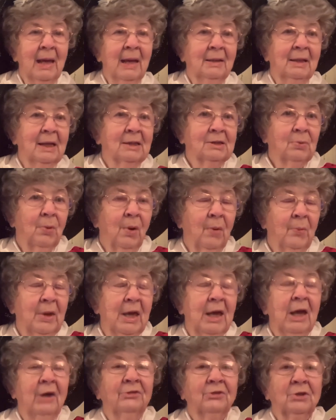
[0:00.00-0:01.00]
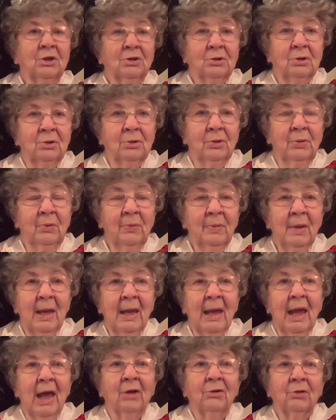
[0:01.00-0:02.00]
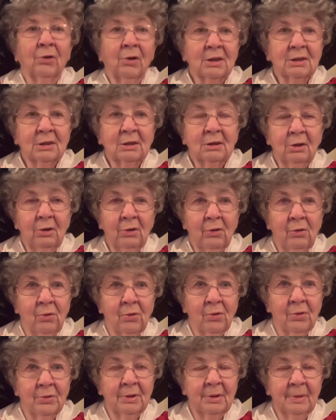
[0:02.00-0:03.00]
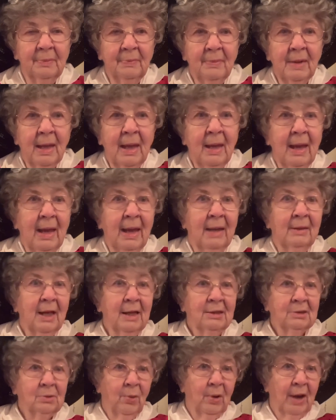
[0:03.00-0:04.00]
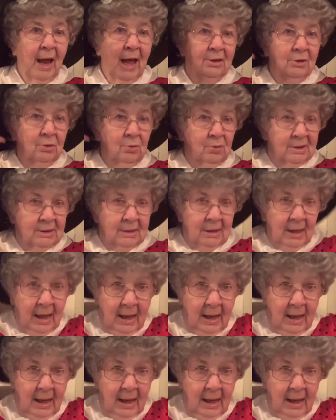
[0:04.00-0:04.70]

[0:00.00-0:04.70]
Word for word: that's what we have to do and trust the Lord. And that's what I do is